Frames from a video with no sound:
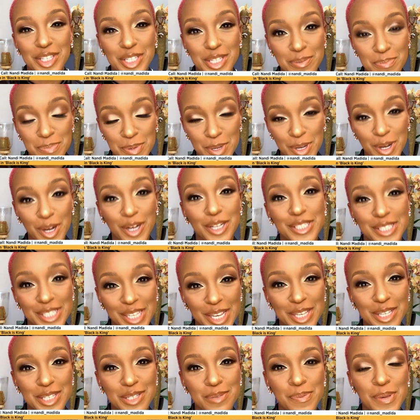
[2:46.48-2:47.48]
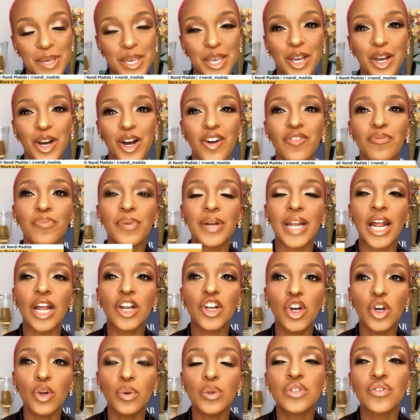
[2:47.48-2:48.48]
Uh, this is Beyonce you speaking
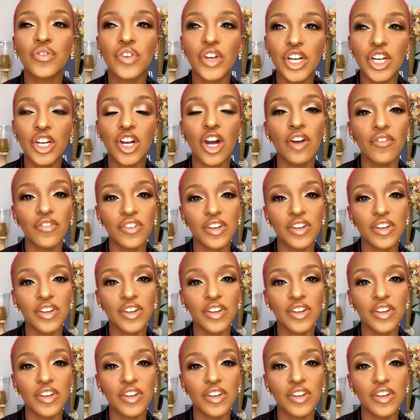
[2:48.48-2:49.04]
of, but I know it was